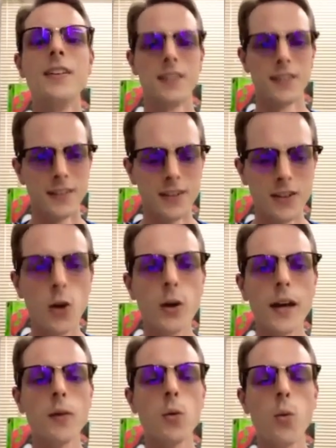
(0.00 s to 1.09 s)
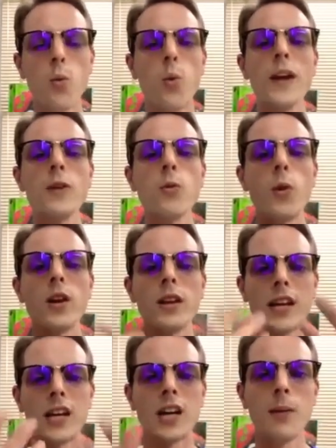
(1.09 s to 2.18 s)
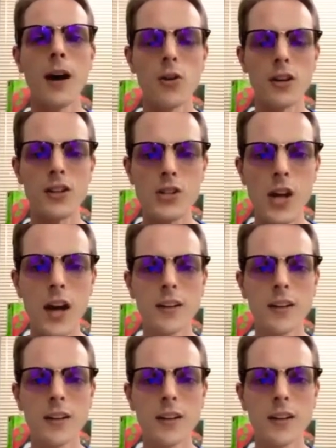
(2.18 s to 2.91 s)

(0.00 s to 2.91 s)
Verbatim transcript: Okay, when will it come out in China?